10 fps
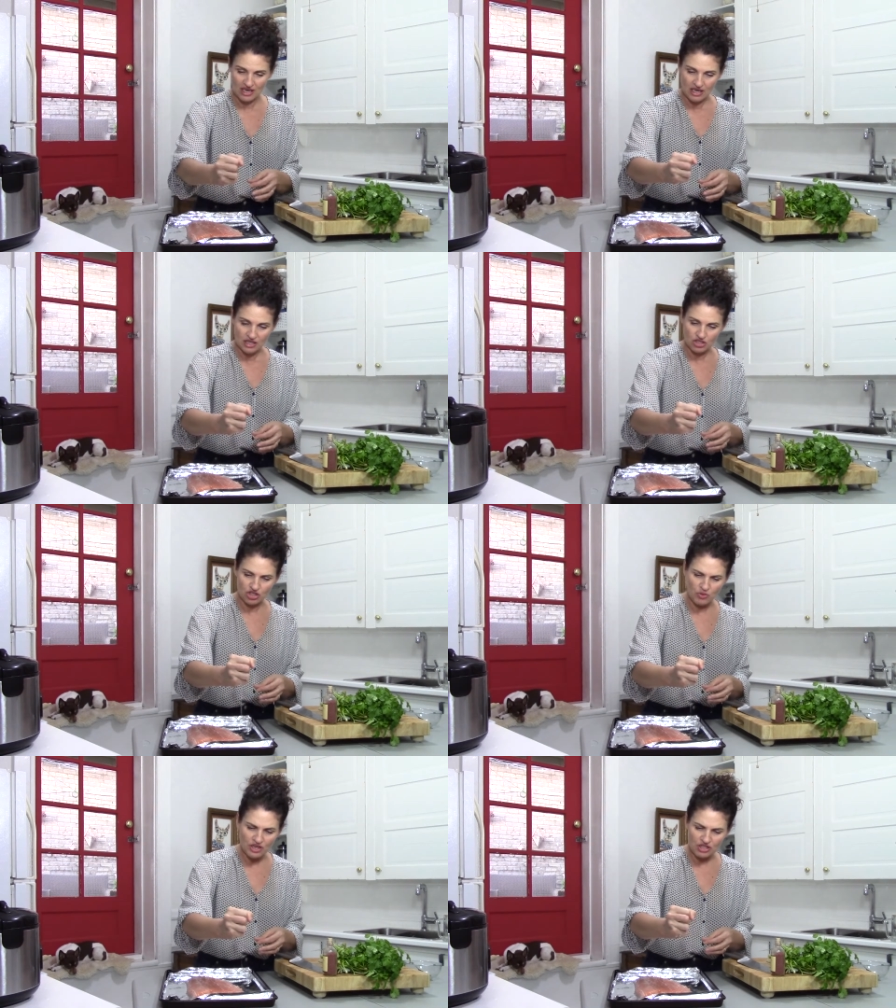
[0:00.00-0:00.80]
So you
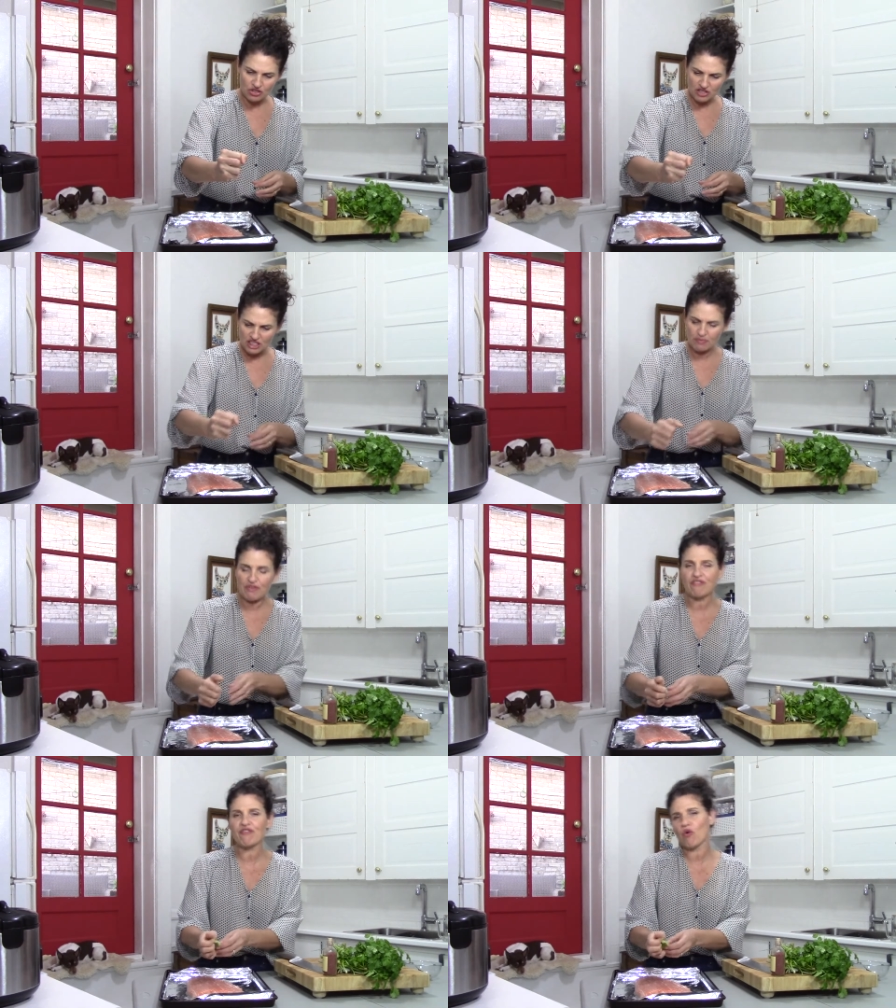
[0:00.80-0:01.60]
want to do this
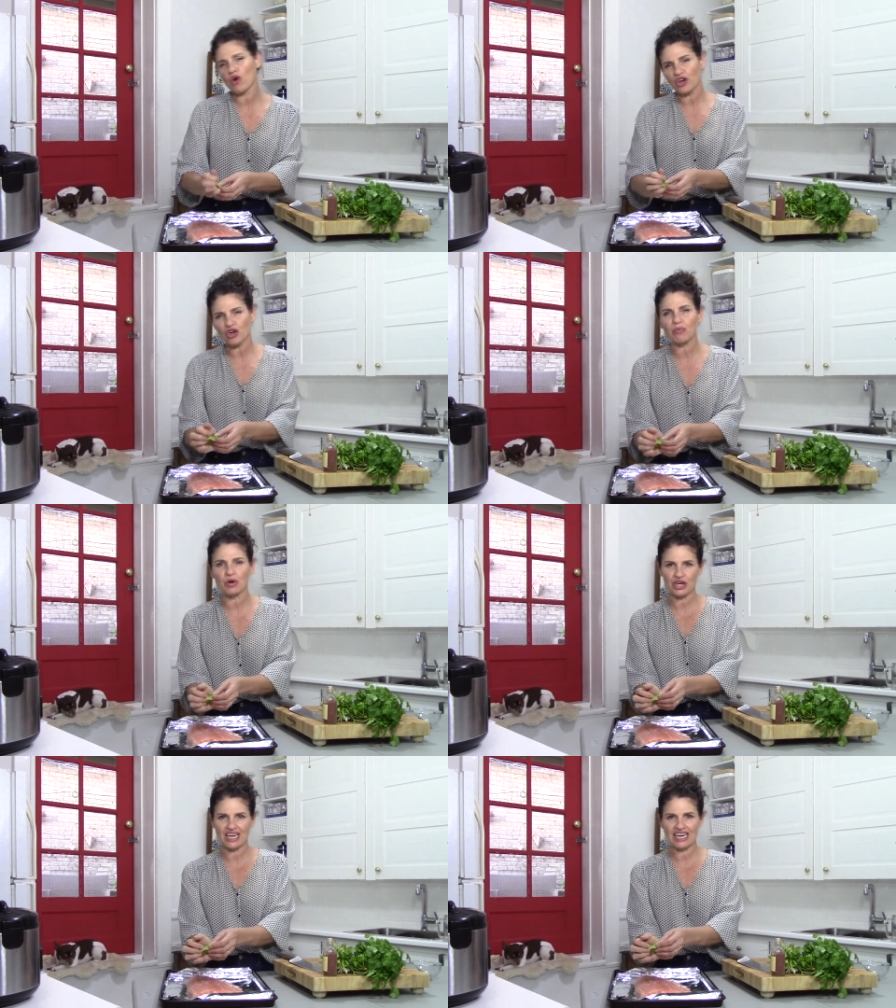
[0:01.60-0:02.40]
before you're
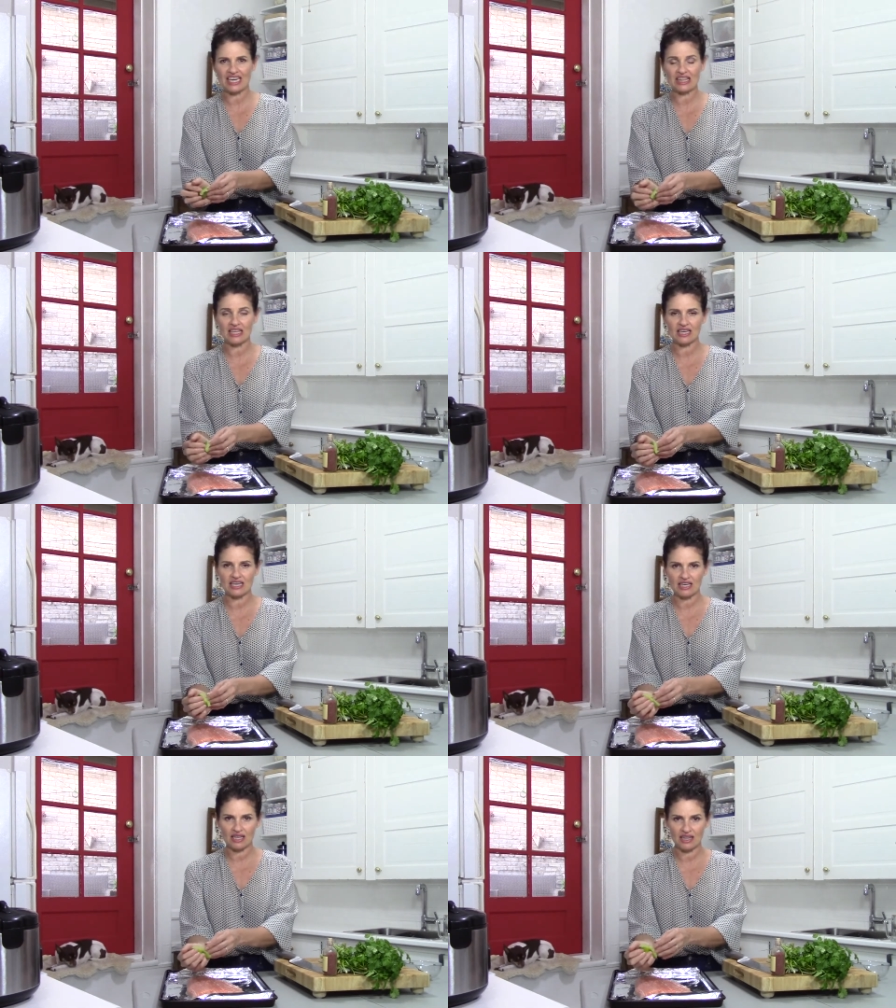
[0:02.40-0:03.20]
putting it in
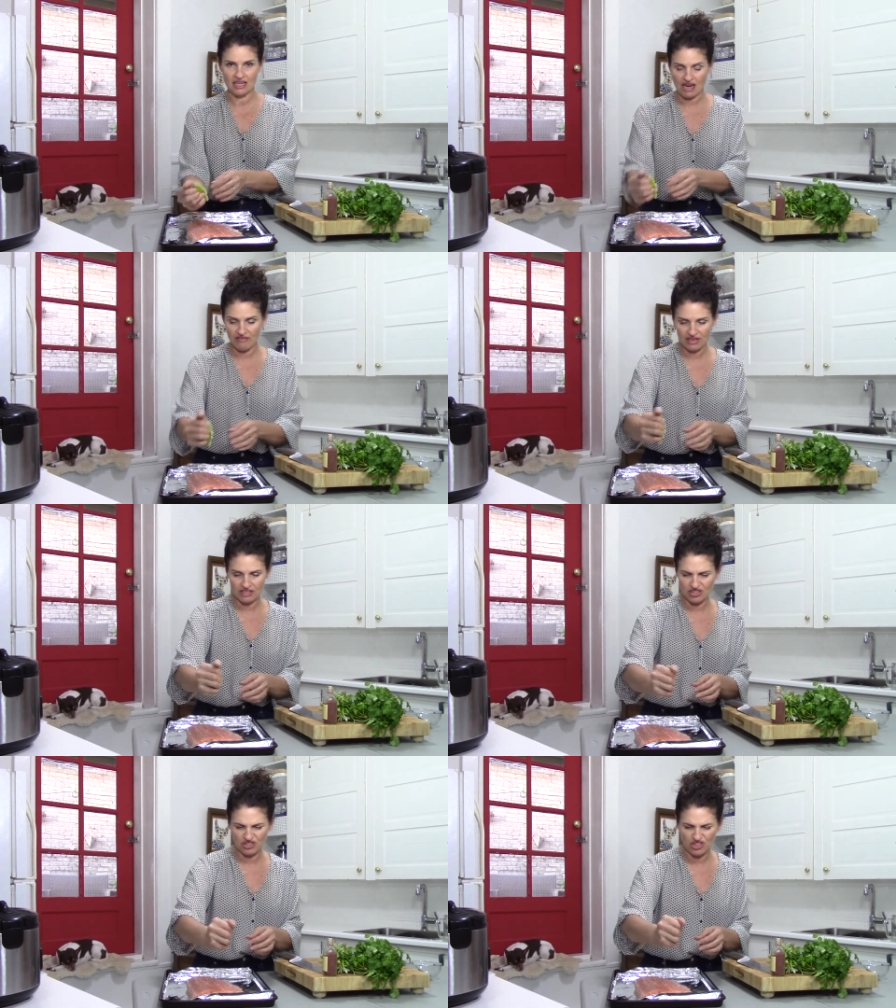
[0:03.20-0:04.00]
the oven.
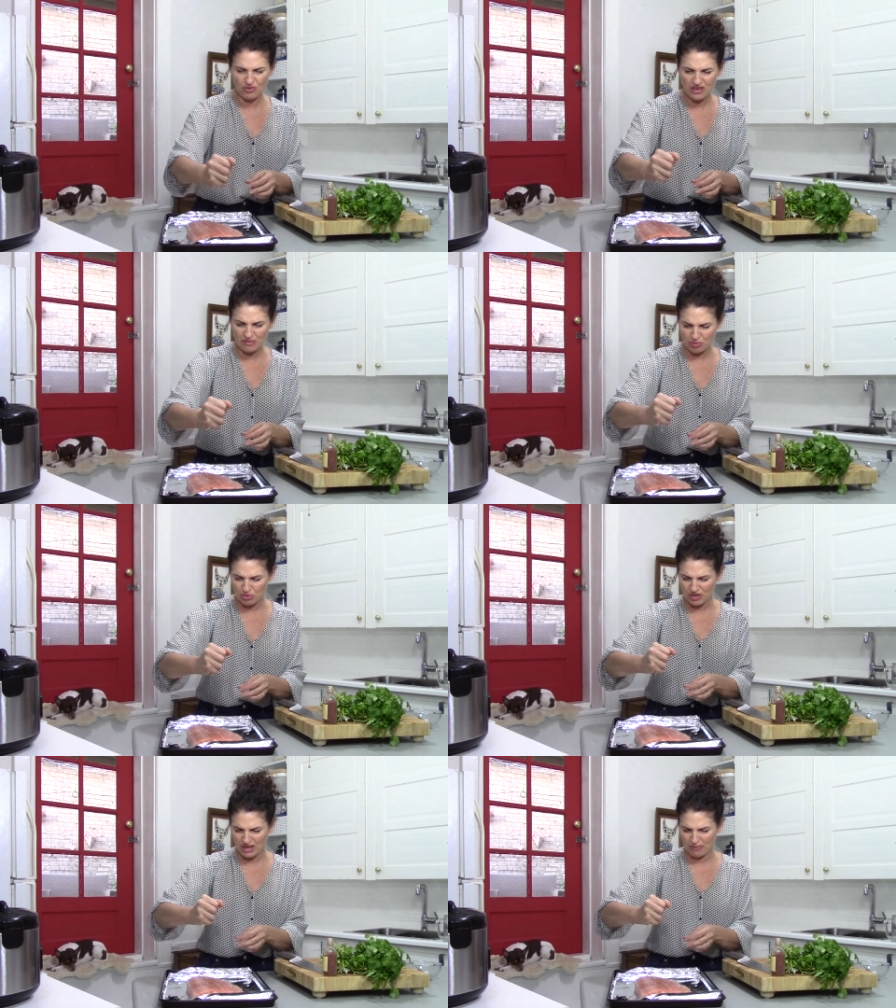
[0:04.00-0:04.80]
So you don't want to
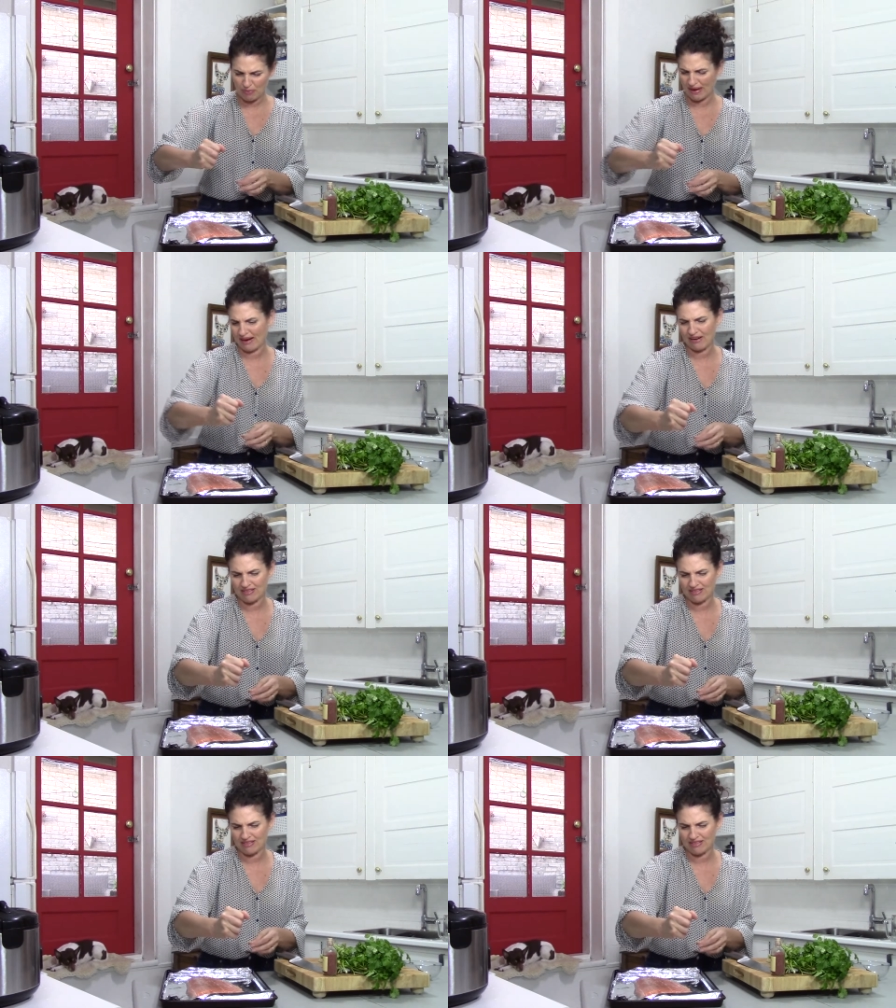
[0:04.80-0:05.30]
prepare